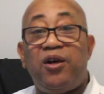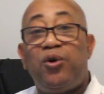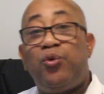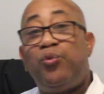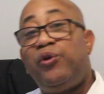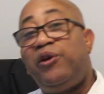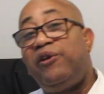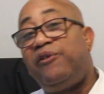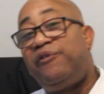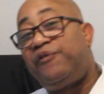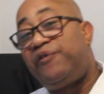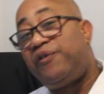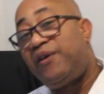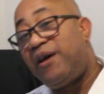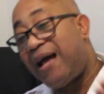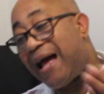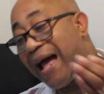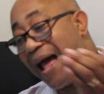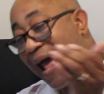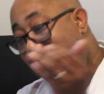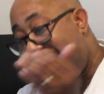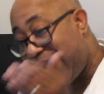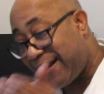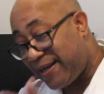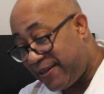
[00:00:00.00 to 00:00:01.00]
with
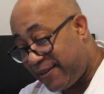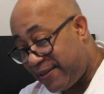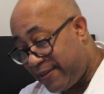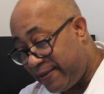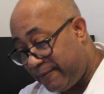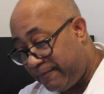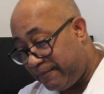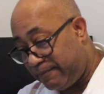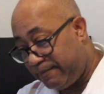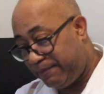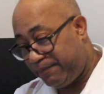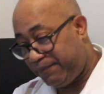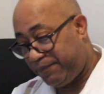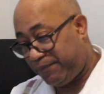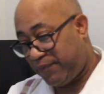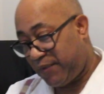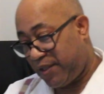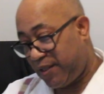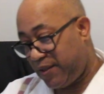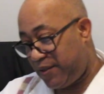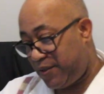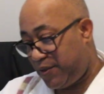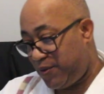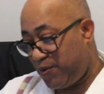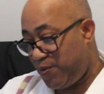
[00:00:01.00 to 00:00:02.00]
Aksum.
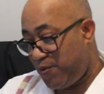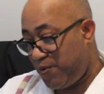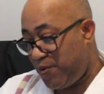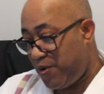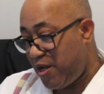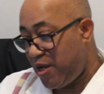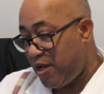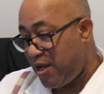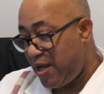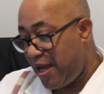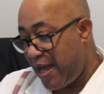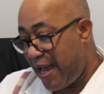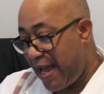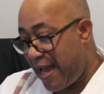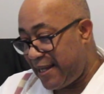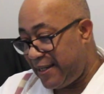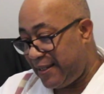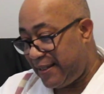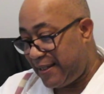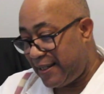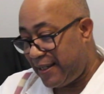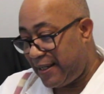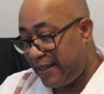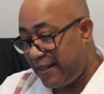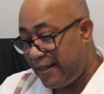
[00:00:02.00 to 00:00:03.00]
So, and